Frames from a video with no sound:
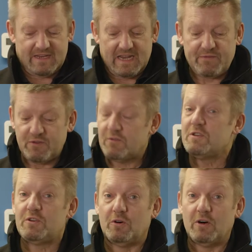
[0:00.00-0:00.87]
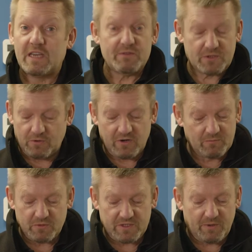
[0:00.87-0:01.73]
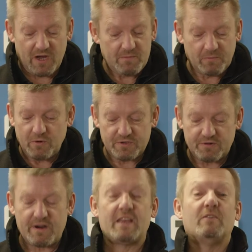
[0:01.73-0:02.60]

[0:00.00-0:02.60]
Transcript: If you're unsure, give us a call at Multipipe and we'll direct